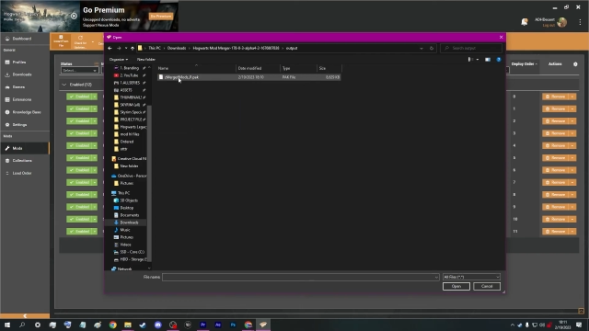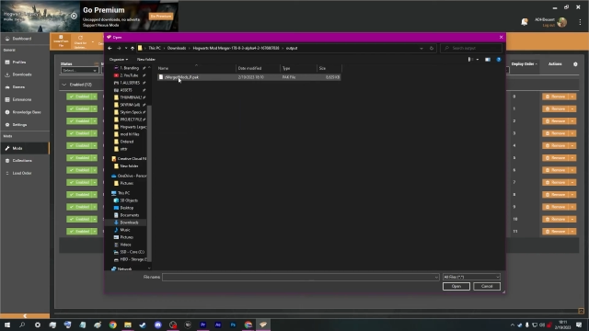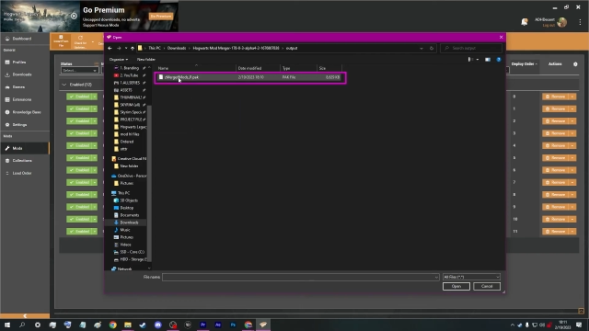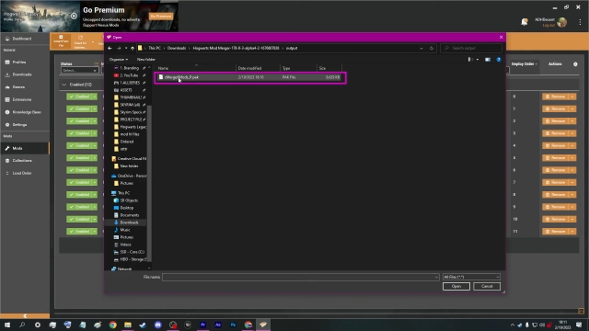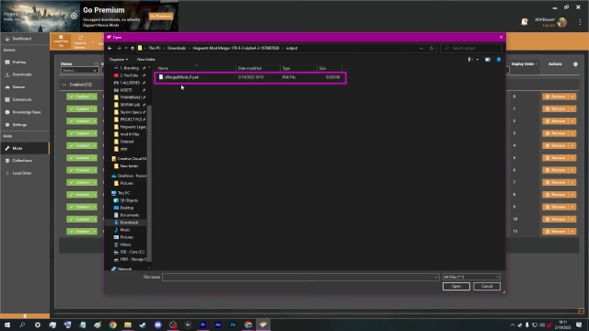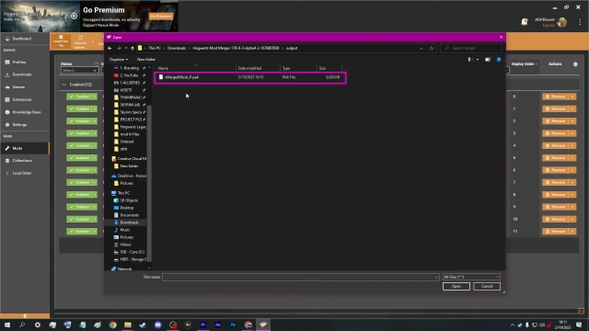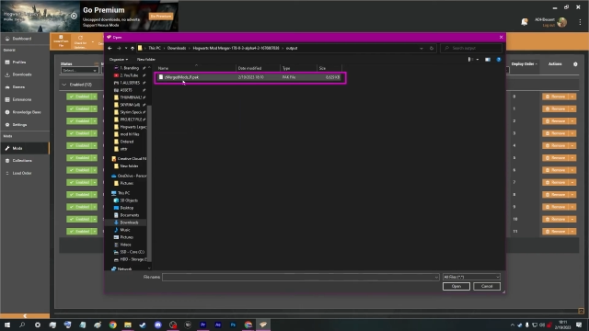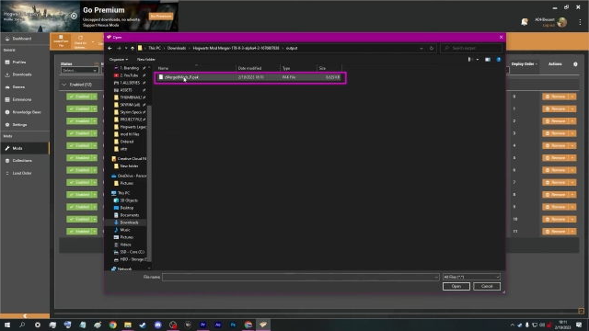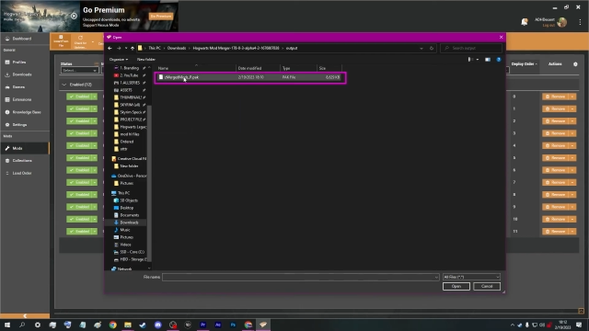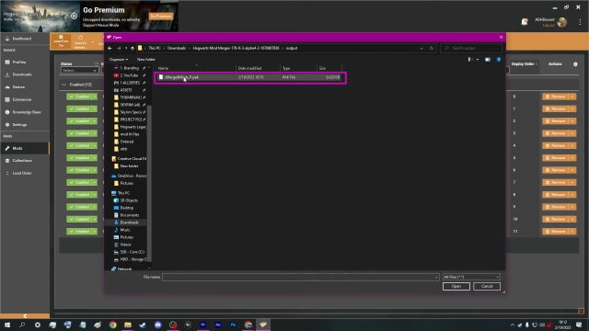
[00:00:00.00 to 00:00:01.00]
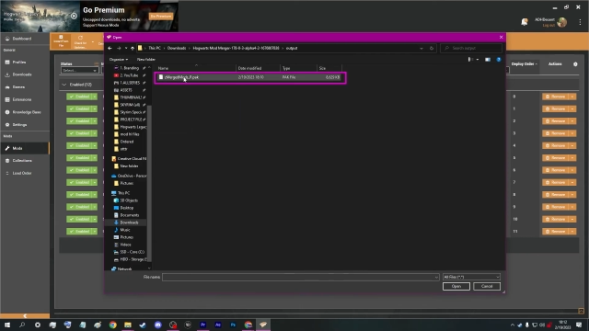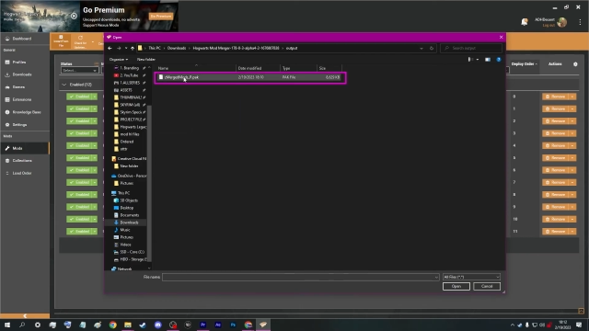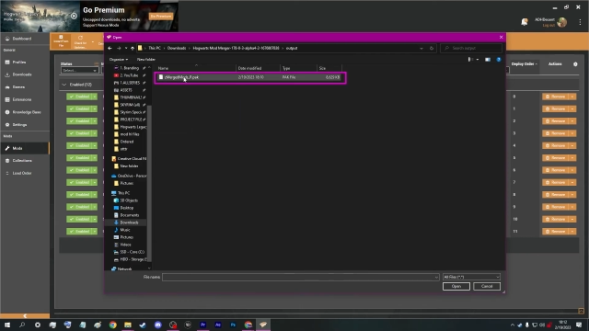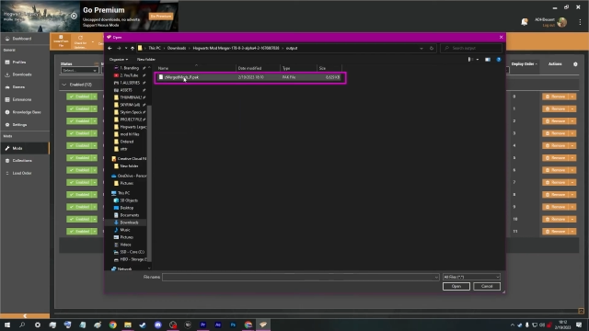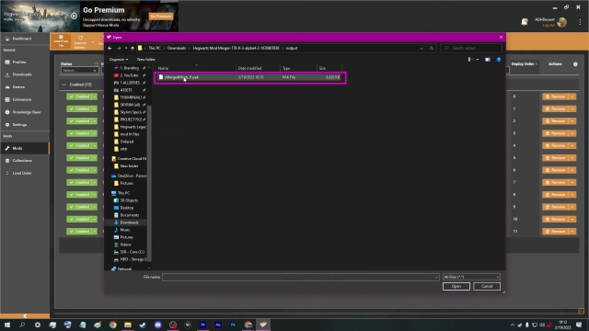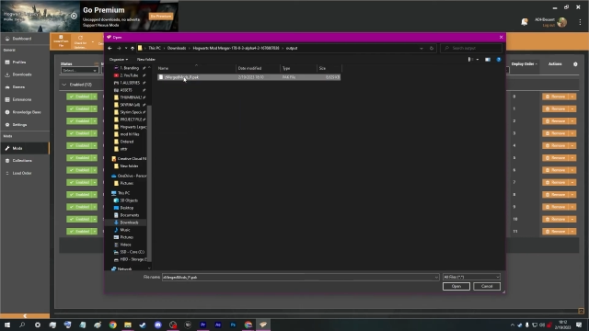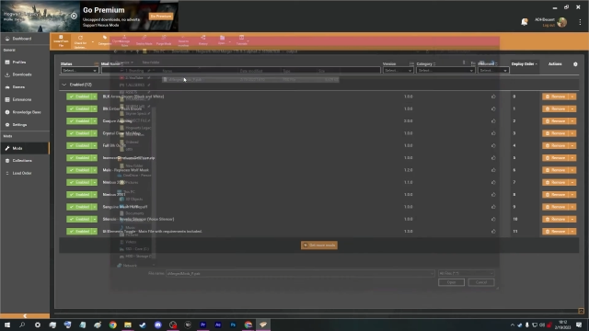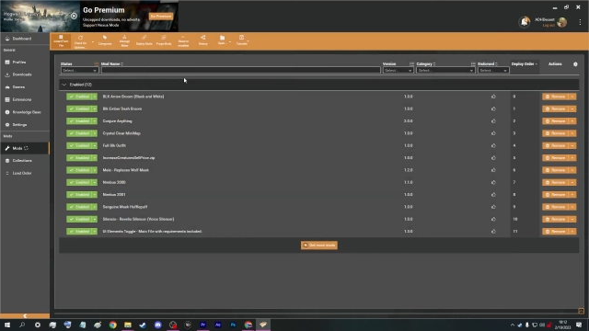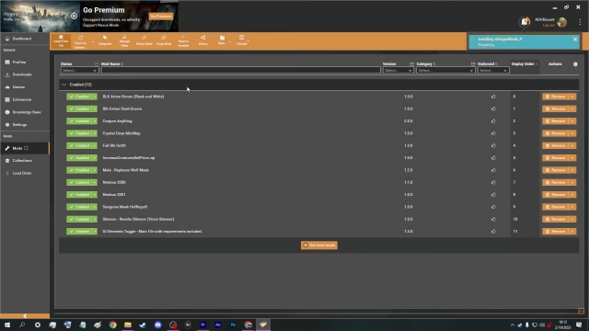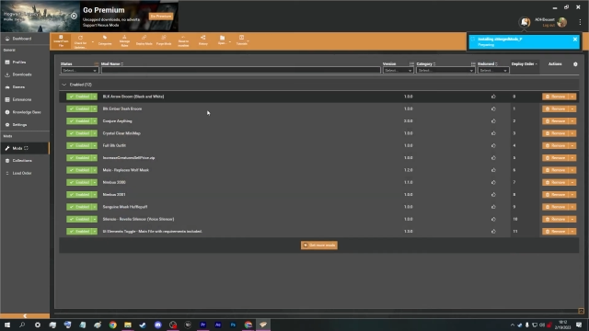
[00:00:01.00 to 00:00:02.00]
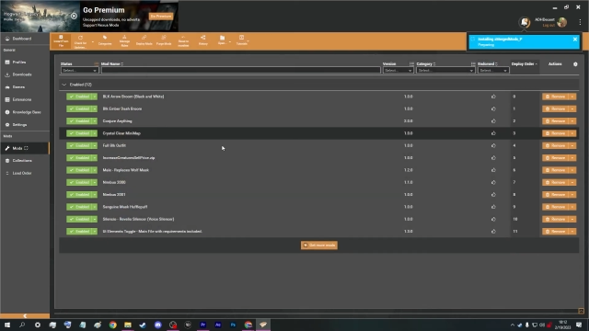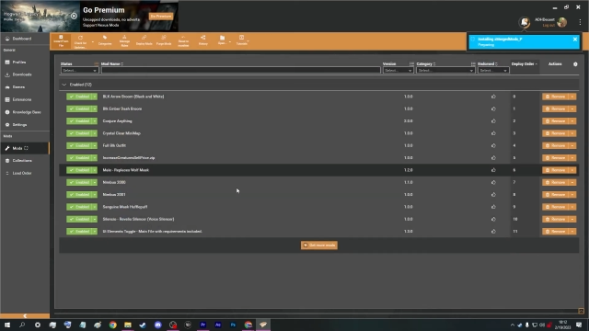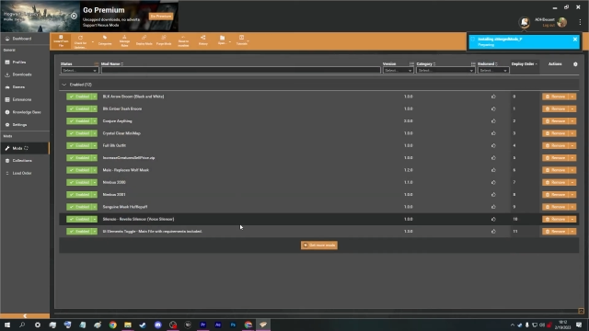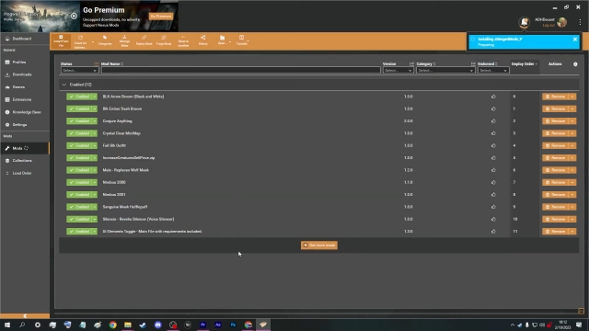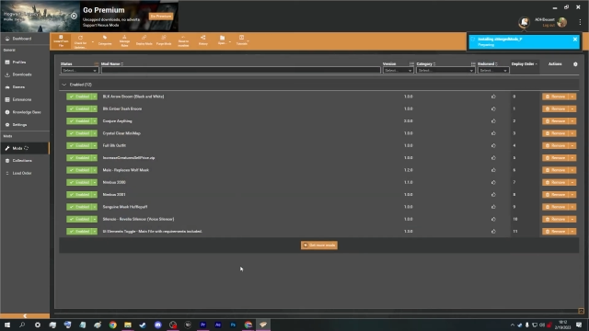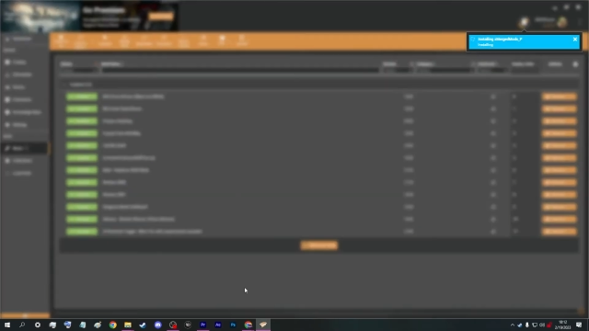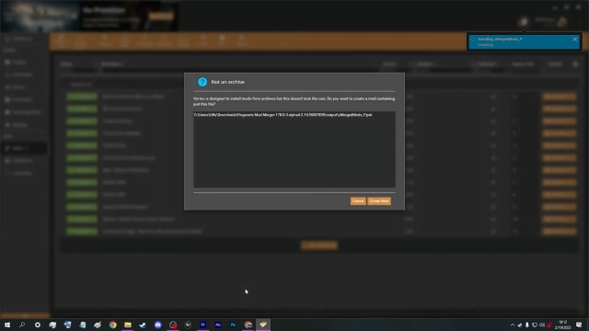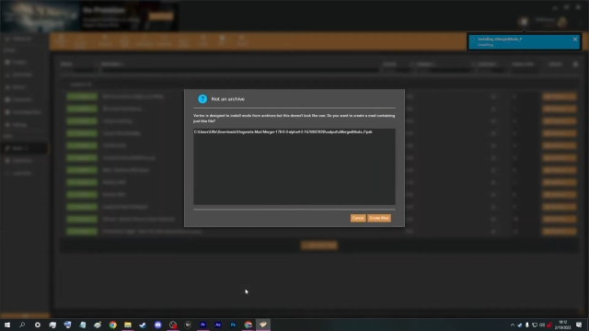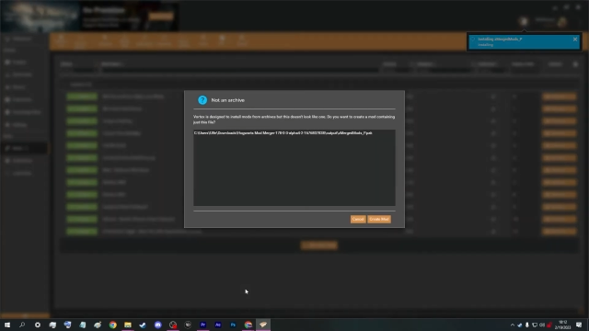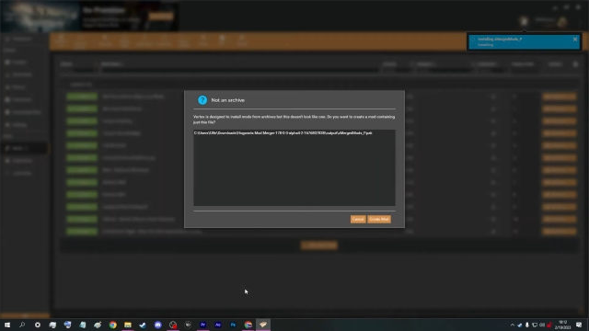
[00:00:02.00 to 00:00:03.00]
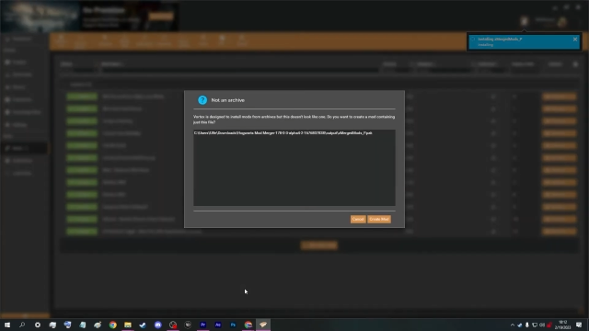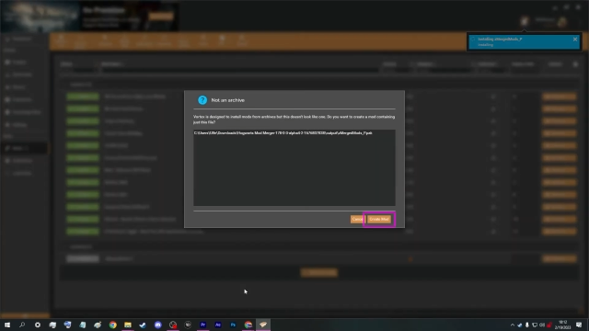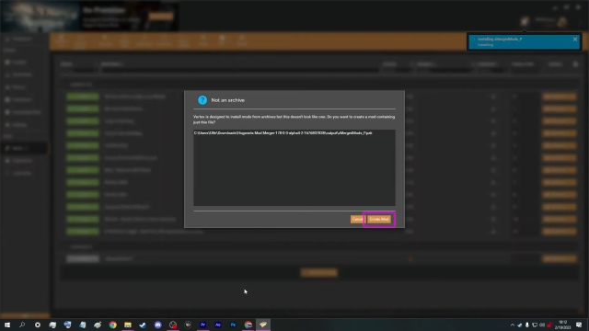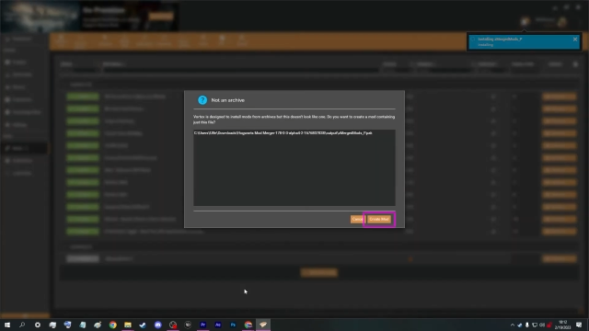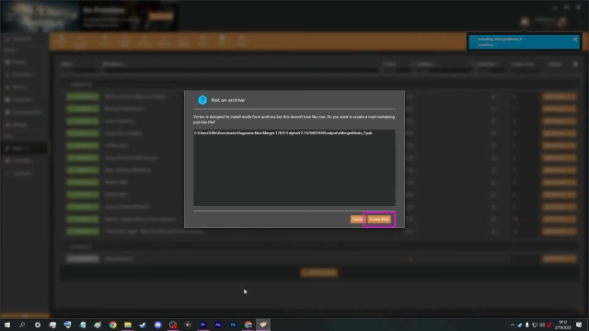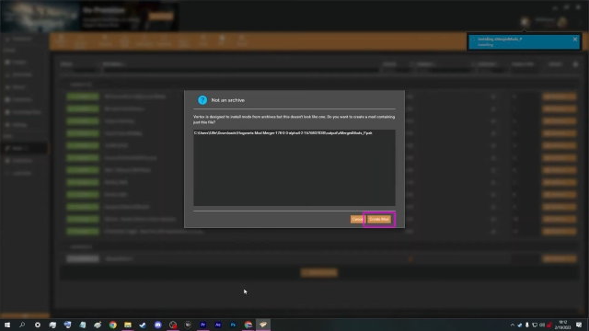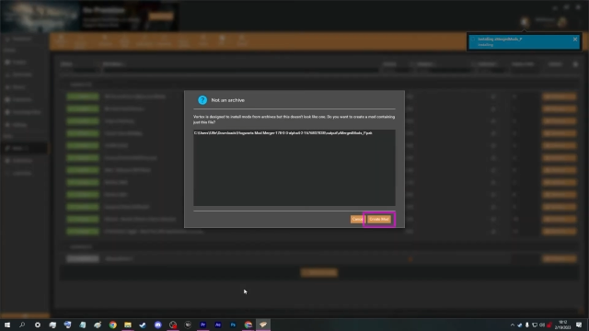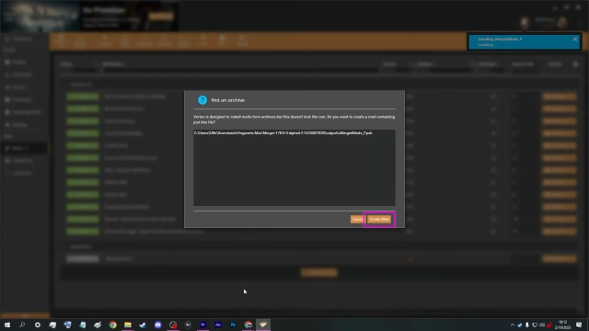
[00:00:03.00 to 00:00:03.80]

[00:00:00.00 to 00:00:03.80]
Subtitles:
No face is visible, so there are no lips to read.